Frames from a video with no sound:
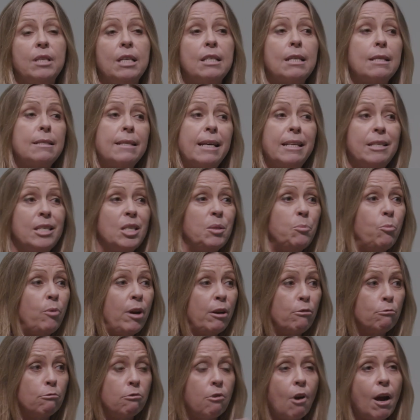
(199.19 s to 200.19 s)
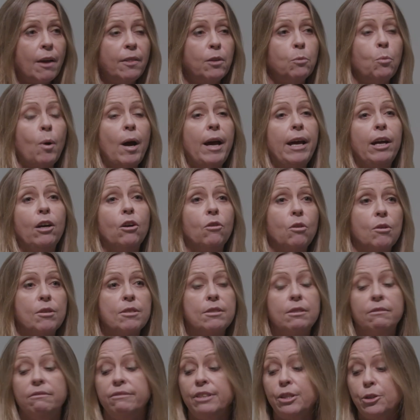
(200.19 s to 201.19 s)
as I said, spread right the way across
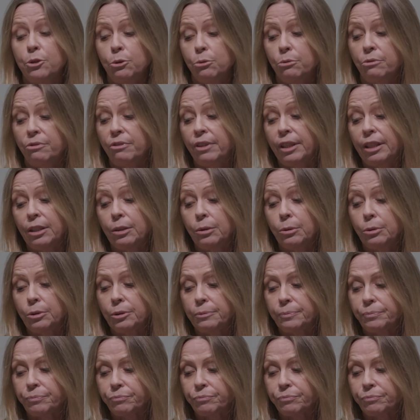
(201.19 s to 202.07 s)
the visual field.